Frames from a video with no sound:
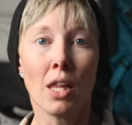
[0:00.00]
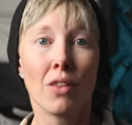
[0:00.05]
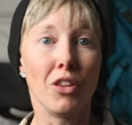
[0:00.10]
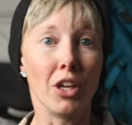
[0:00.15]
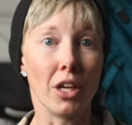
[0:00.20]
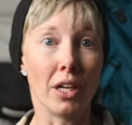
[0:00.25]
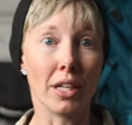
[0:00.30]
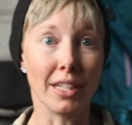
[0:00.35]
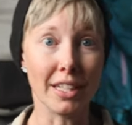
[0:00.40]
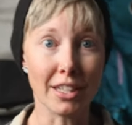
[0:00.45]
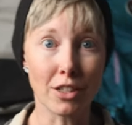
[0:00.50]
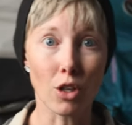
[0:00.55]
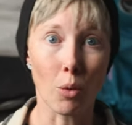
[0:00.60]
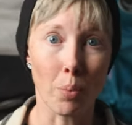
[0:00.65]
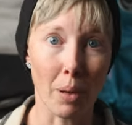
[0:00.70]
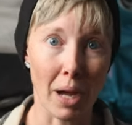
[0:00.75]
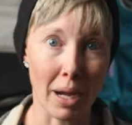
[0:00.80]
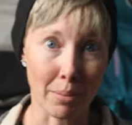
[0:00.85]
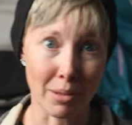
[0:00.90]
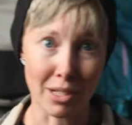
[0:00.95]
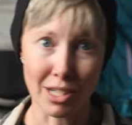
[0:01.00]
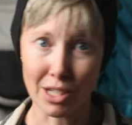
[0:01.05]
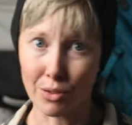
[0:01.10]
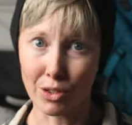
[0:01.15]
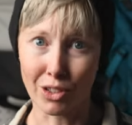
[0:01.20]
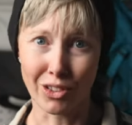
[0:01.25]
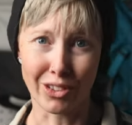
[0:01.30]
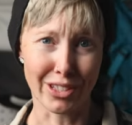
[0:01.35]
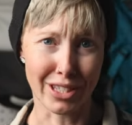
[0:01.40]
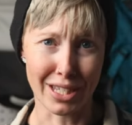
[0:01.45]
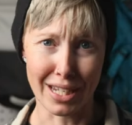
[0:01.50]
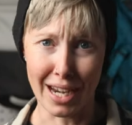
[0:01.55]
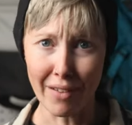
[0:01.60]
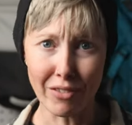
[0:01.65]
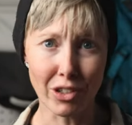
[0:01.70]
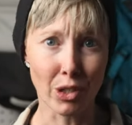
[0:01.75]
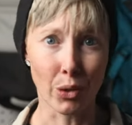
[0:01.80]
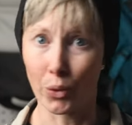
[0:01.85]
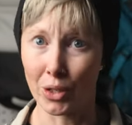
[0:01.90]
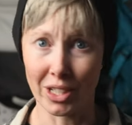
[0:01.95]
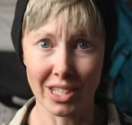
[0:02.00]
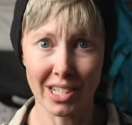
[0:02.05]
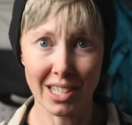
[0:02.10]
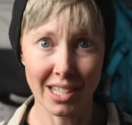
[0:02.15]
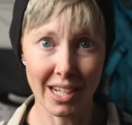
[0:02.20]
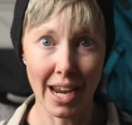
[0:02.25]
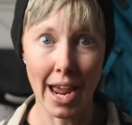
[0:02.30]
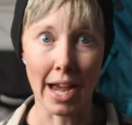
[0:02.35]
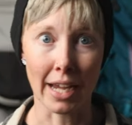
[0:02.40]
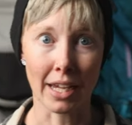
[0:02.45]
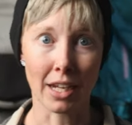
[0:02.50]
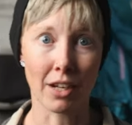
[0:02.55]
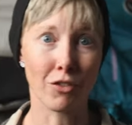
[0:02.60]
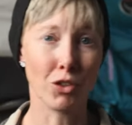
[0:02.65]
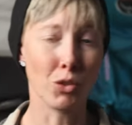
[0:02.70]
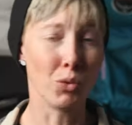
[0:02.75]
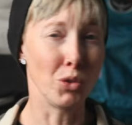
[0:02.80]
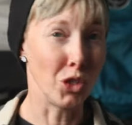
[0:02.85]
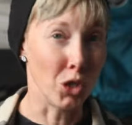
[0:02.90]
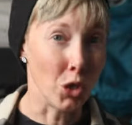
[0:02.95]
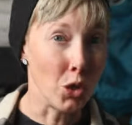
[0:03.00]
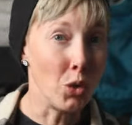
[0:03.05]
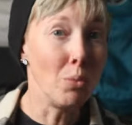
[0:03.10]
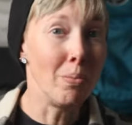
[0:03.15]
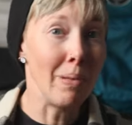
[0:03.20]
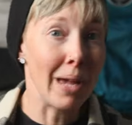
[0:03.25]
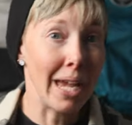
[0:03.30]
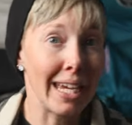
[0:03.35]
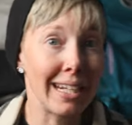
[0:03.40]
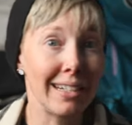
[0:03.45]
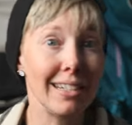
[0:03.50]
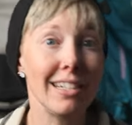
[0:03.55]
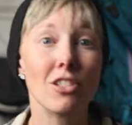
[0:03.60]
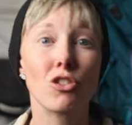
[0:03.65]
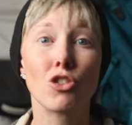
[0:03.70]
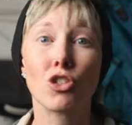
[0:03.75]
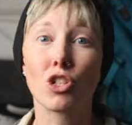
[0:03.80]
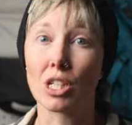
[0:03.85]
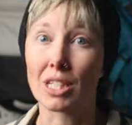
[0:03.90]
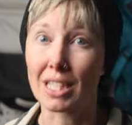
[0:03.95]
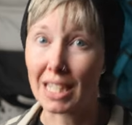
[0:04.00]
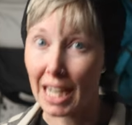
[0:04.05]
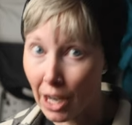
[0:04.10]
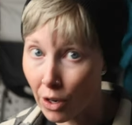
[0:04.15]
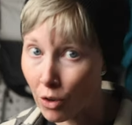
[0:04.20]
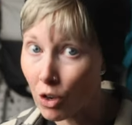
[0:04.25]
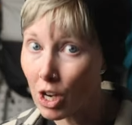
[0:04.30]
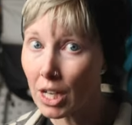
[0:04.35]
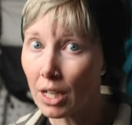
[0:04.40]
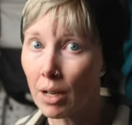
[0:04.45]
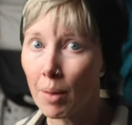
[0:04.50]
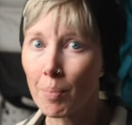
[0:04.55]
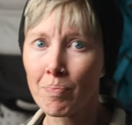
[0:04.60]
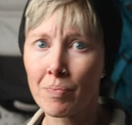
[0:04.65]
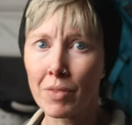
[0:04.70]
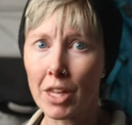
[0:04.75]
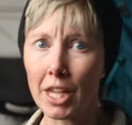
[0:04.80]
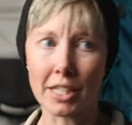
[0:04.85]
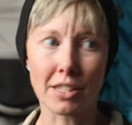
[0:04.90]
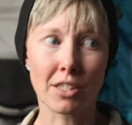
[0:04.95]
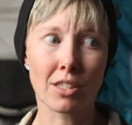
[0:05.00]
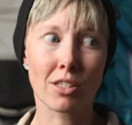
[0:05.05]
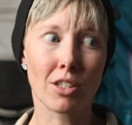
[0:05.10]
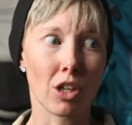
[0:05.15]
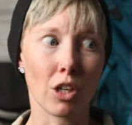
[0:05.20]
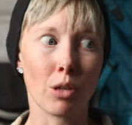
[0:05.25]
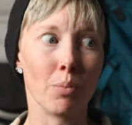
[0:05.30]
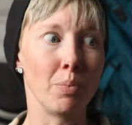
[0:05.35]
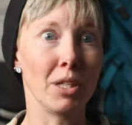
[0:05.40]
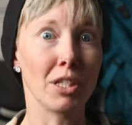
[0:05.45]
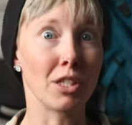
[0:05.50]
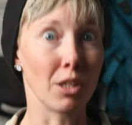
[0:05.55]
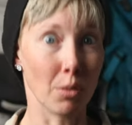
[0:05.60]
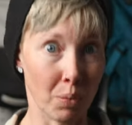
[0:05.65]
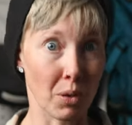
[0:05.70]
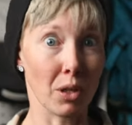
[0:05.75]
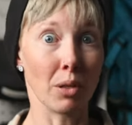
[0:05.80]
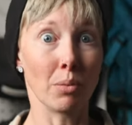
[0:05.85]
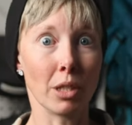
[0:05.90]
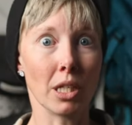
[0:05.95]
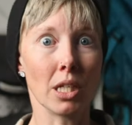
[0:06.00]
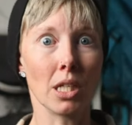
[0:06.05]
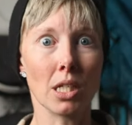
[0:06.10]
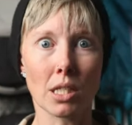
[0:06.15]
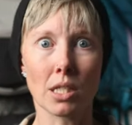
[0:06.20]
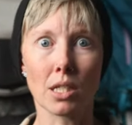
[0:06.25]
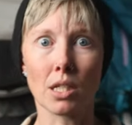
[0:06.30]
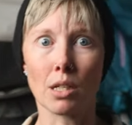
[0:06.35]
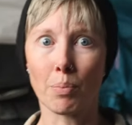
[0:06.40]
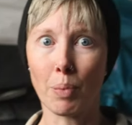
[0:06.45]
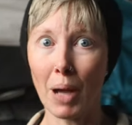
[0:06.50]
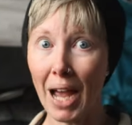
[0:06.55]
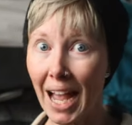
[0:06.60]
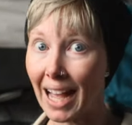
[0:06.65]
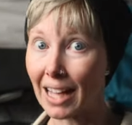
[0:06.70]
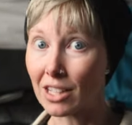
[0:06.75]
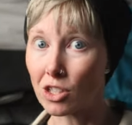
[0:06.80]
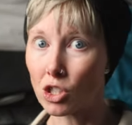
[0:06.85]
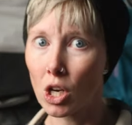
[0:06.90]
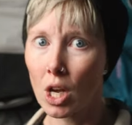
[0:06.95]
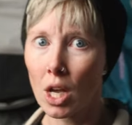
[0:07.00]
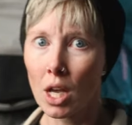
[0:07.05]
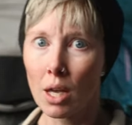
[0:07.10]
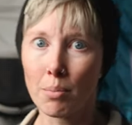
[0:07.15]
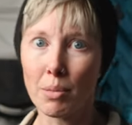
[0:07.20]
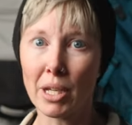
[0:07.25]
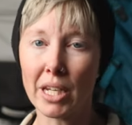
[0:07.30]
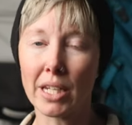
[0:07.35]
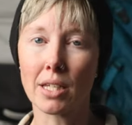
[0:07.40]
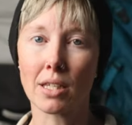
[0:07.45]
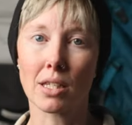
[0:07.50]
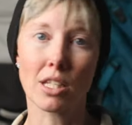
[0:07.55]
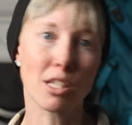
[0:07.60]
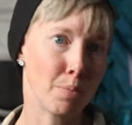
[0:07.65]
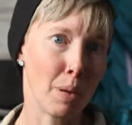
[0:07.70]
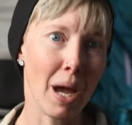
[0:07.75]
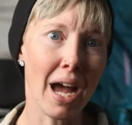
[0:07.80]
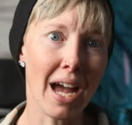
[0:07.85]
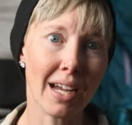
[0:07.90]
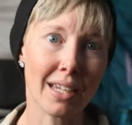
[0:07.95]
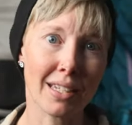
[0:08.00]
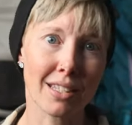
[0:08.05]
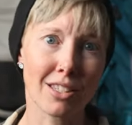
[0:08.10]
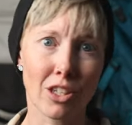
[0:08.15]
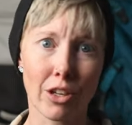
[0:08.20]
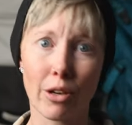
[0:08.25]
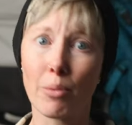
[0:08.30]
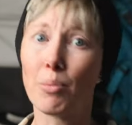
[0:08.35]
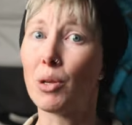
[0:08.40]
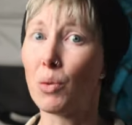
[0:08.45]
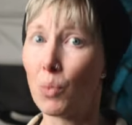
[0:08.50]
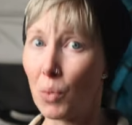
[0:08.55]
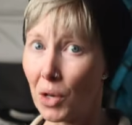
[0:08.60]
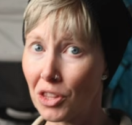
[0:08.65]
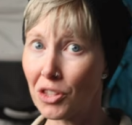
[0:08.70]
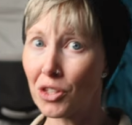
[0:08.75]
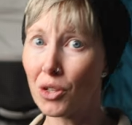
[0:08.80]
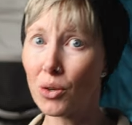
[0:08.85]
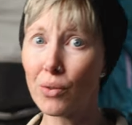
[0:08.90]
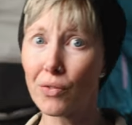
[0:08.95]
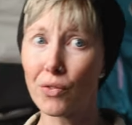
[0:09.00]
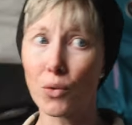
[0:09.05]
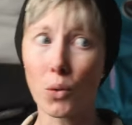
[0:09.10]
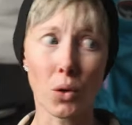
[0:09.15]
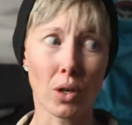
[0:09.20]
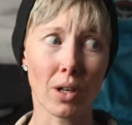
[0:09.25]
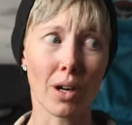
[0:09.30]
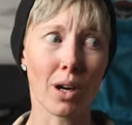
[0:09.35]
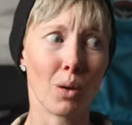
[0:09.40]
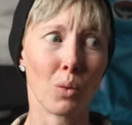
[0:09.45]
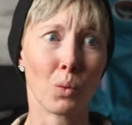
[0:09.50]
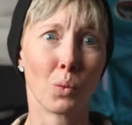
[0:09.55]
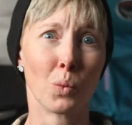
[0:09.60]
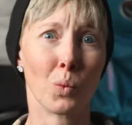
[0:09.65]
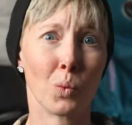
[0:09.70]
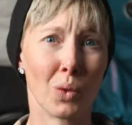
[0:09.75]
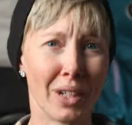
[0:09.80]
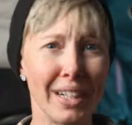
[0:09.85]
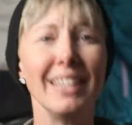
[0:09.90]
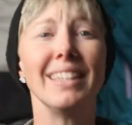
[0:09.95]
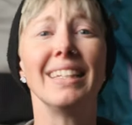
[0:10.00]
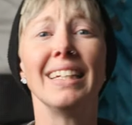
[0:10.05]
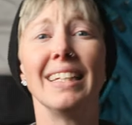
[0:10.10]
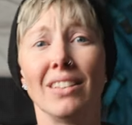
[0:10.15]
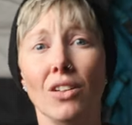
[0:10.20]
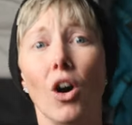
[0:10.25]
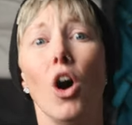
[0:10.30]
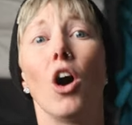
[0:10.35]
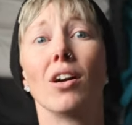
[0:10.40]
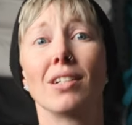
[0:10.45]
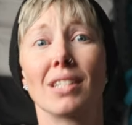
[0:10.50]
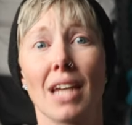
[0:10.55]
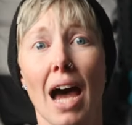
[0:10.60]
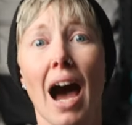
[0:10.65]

The EcoPak material is never going to snag, and if you do manage to tear it, it's gonna be supremely easy to patch, meaning this pack is gonna be with you for a really long